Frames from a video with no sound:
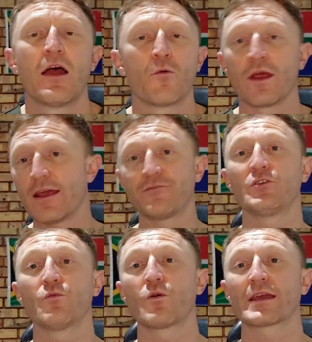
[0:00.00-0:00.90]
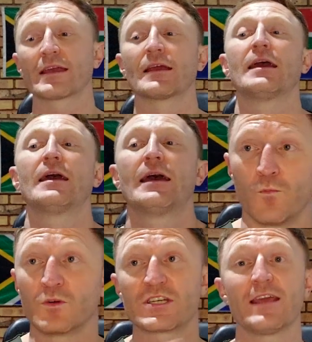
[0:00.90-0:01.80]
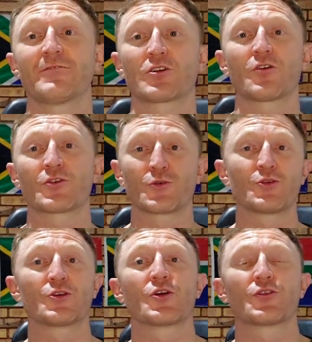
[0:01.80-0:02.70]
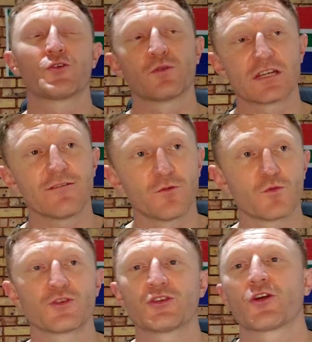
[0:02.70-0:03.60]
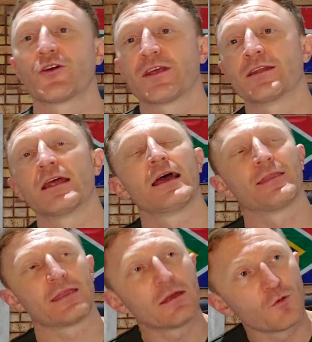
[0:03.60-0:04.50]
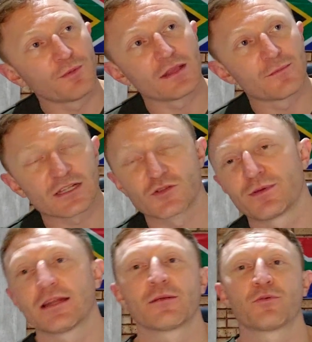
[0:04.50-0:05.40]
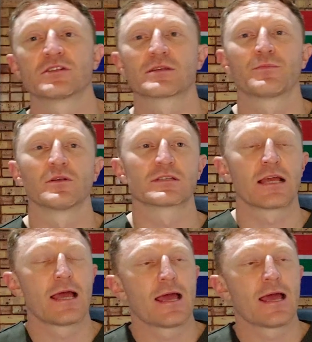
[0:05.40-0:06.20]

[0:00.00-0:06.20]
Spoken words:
Wherever you're walking, whichever corridor you go through, whichever ward you go in, there will be the Batopile principles.